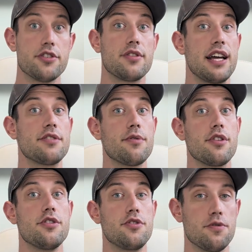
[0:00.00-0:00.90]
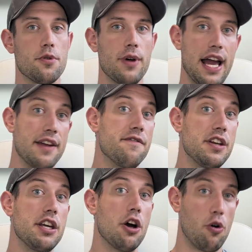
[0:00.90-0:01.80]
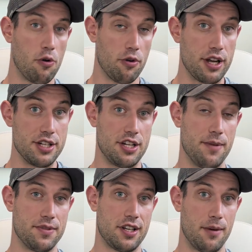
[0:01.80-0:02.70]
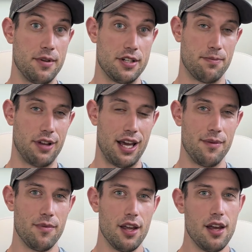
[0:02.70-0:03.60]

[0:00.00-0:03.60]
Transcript: So that's where dual NVIDIA Orin chips come into play.